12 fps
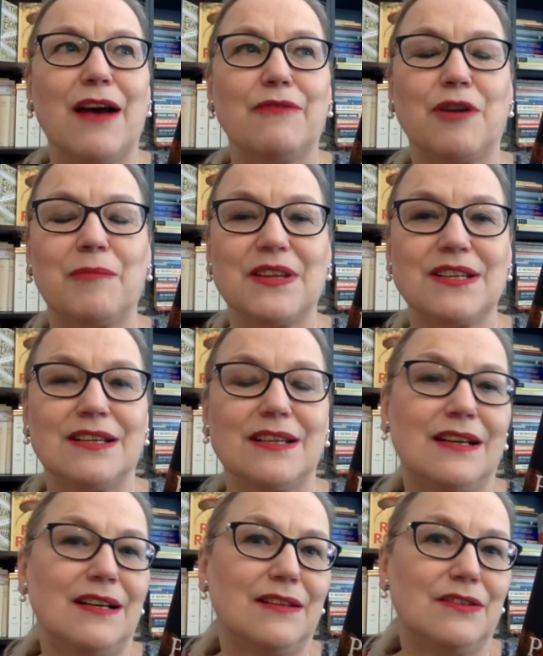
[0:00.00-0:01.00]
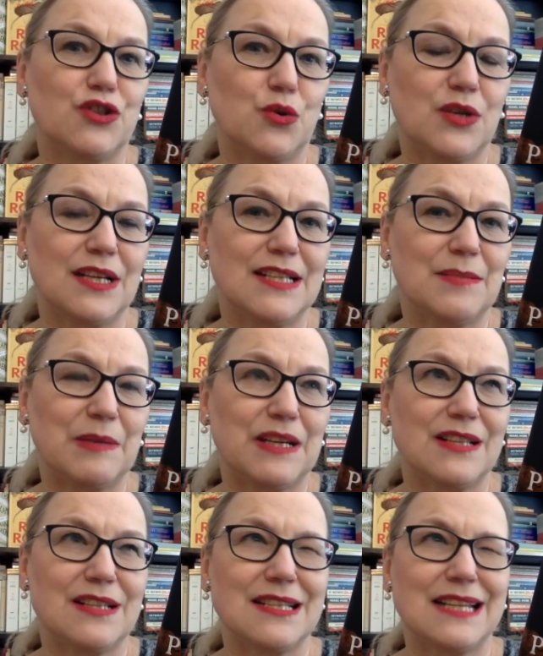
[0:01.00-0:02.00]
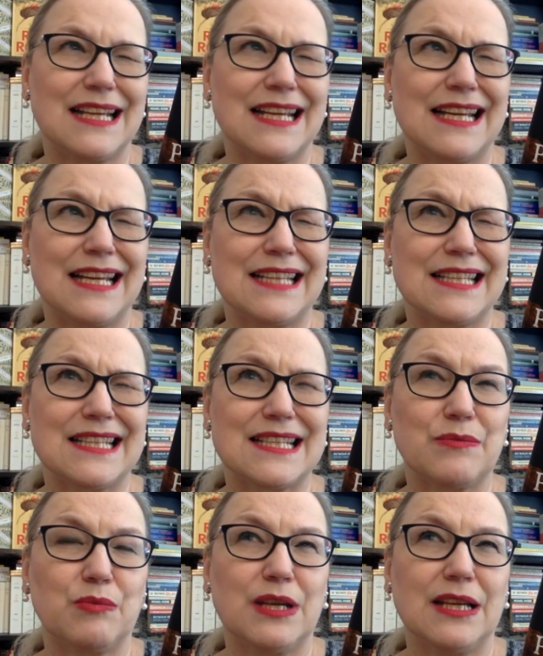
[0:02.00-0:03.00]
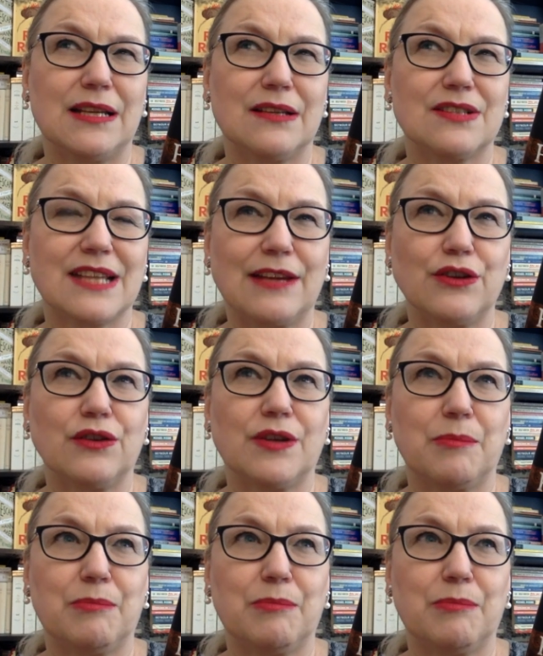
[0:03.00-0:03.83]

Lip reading: from the shortlist because we scheduled the